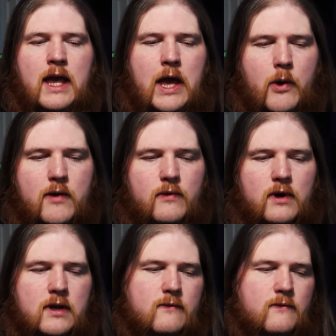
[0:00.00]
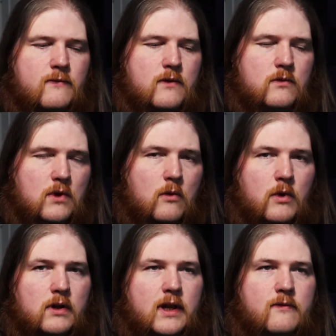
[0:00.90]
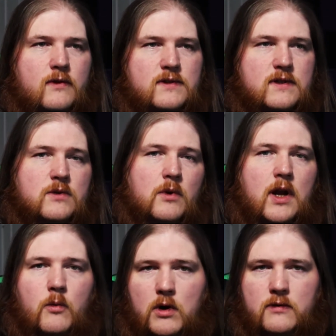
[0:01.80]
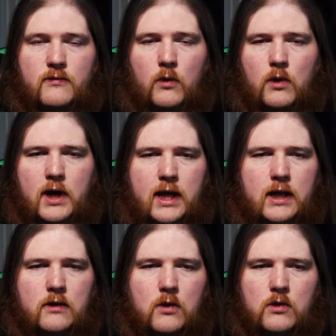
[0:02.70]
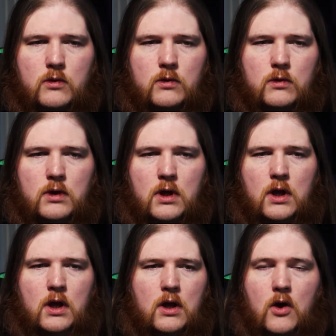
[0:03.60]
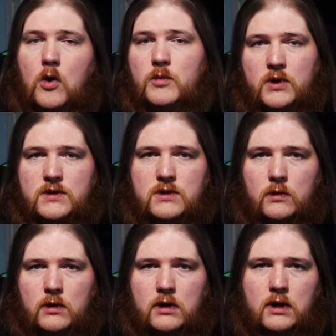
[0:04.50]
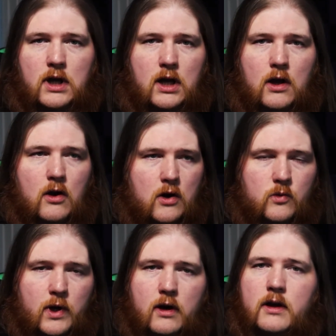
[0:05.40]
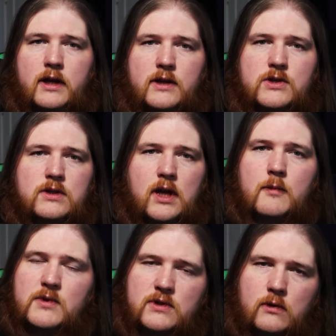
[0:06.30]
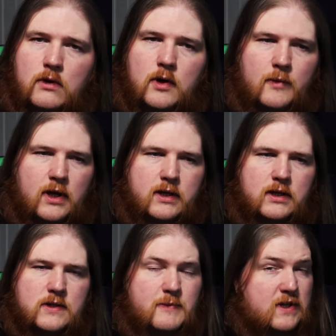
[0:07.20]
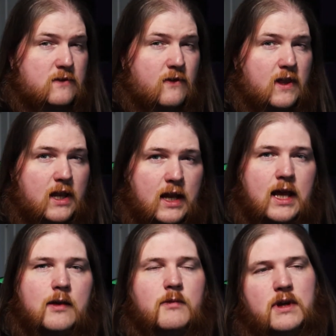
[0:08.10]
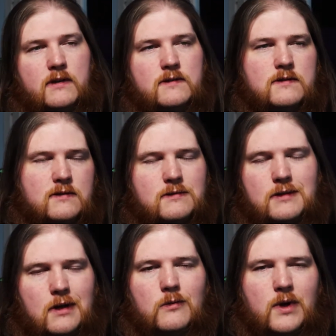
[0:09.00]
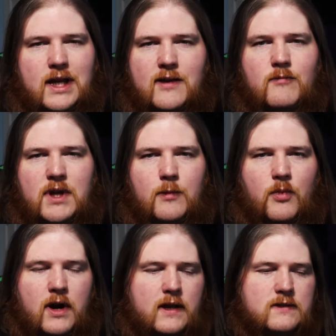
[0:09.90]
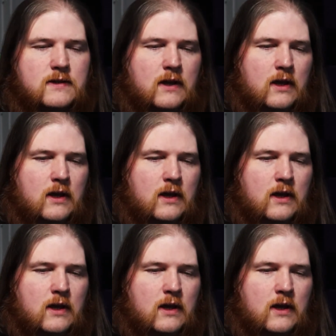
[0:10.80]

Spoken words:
However, if you don't work, like for instance, when I worked for a local home goods store, hardware-ish type store, I'm not going to specify the name because I don't want to give them any press.